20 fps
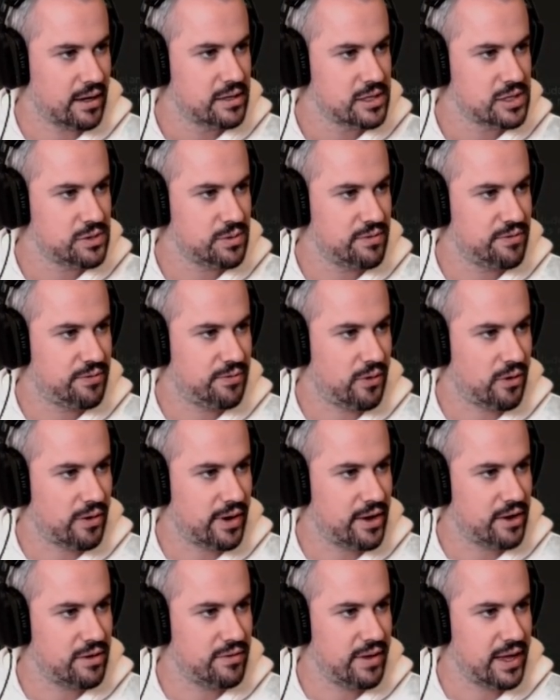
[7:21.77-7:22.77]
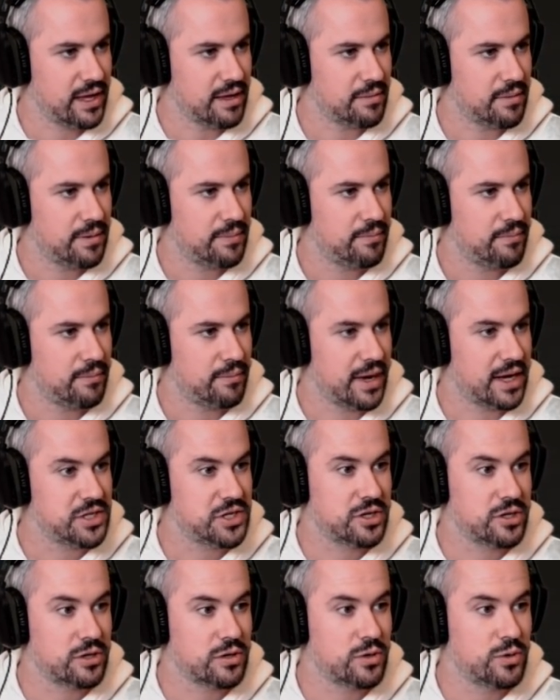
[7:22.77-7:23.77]
So we're four out of eight.
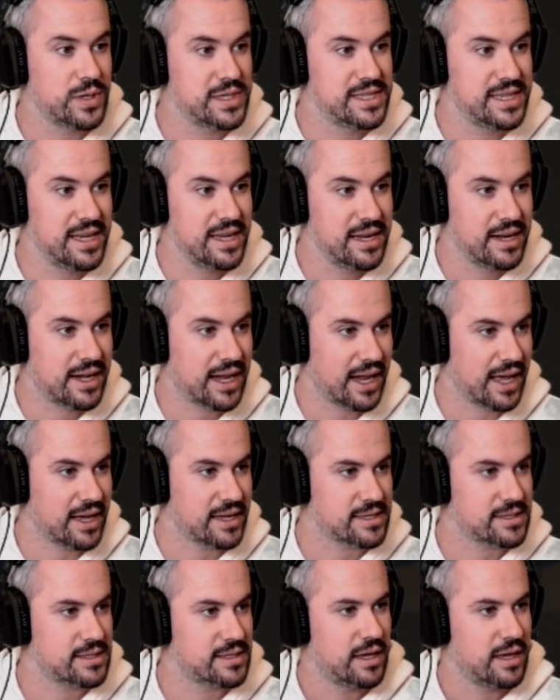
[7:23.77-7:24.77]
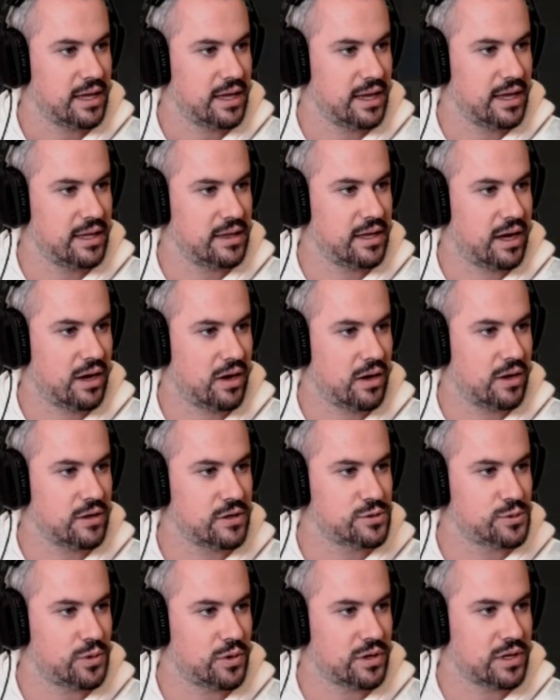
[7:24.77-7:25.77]
Magical cuisine class in the
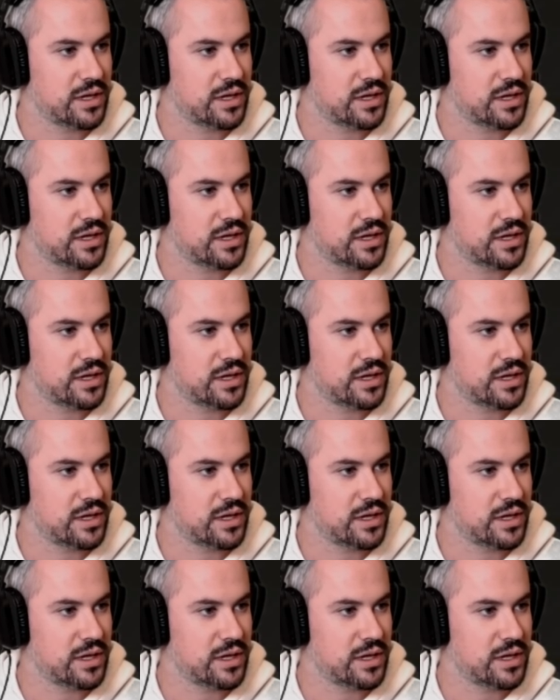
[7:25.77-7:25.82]
Hogwarts